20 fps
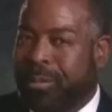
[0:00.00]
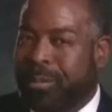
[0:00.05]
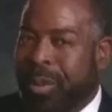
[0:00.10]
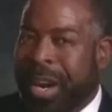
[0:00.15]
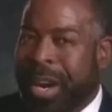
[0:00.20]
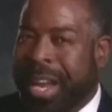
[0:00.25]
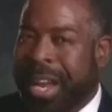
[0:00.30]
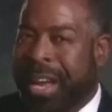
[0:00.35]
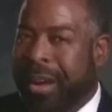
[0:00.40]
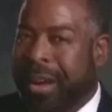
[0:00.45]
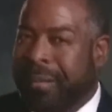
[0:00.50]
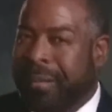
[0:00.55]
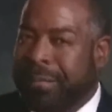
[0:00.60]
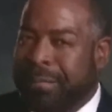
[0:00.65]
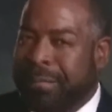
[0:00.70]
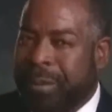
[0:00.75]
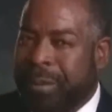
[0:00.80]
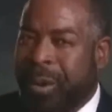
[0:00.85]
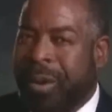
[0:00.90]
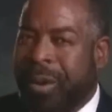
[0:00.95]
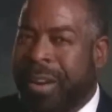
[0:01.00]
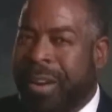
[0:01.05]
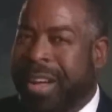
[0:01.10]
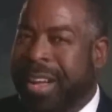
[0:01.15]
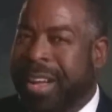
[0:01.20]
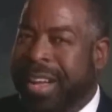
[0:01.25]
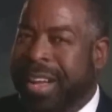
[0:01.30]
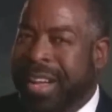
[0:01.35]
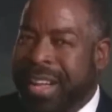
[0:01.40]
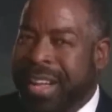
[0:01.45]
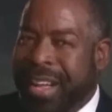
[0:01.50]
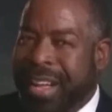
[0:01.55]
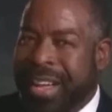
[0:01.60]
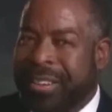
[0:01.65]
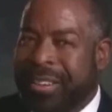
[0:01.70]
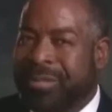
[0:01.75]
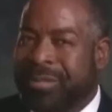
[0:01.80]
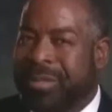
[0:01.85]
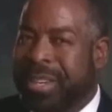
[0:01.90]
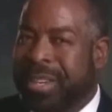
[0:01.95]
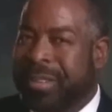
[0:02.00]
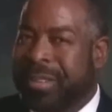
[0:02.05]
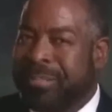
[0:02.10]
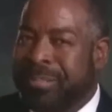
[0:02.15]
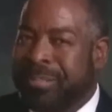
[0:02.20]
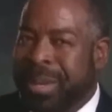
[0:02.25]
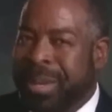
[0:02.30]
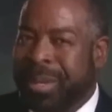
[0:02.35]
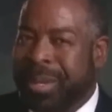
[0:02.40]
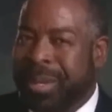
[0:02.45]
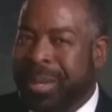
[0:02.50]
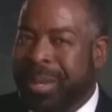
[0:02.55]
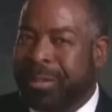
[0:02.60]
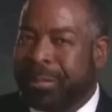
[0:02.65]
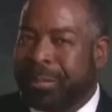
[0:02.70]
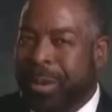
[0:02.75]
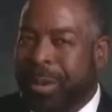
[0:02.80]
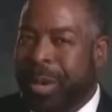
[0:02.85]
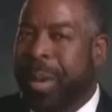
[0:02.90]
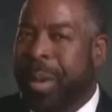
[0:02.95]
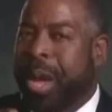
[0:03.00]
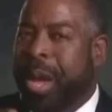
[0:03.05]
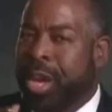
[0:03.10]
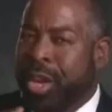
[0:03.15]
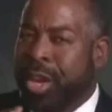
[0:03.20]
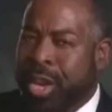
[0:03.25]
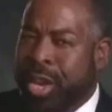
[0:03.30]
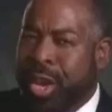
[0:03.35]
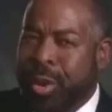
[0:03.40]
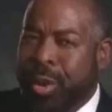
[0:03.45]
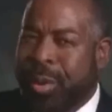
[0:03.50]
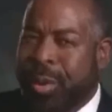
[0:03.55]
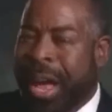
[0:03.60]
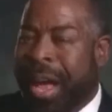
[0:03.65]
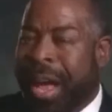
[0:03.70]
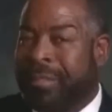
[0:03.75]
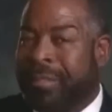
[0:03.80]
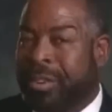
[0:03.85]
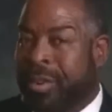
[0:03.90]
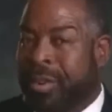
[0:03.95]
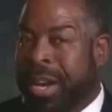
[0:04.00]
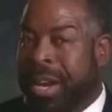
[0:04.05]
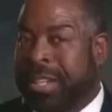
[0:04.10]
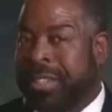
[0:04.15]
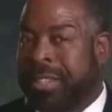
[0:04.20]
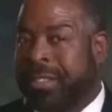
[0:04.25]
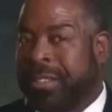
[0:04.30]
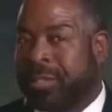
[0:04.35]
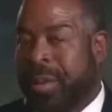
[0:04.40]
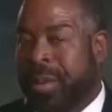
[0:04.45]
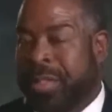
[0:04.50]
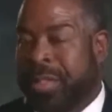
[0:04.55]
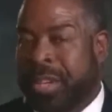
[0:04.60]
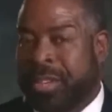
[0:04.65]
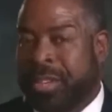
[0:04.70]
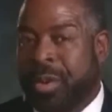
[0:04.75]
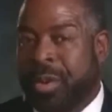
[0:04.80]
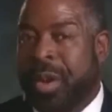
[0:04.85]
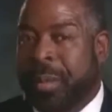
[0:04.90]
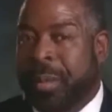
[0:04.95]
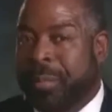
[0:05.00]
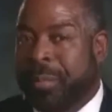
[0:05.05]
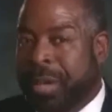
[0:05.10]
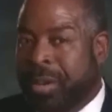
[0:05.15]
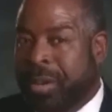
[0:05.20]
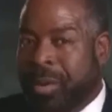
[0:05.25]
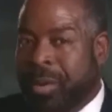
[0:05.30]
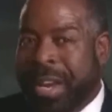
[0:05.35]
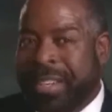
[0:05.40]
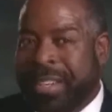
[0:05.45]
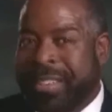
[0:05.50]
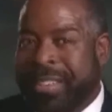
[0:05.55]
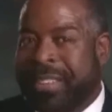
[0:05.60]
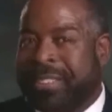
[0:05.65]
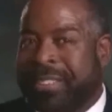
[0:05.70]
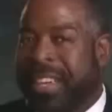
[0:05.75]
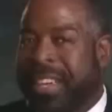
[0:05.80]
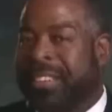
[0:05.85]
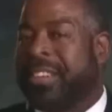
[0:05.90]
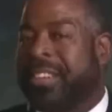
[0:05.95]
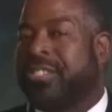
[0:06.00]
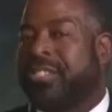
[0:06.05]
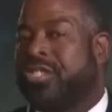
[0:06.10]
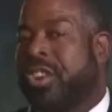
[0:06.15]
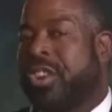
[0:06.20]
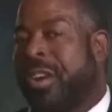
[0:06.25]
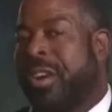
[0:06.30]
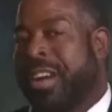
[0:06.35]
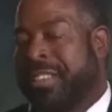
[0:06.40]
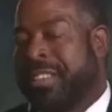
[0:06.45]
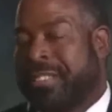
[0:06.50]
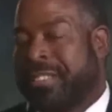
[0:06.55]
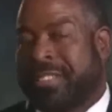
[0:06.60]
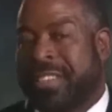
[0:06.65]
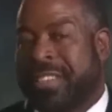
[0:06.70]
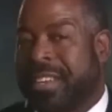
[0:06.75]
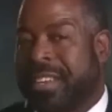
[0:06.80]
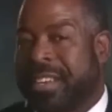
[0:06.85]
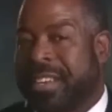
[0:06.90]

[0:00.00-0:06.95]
1 out of 400 million sperm. You have greatness within you, but greatness is a choice.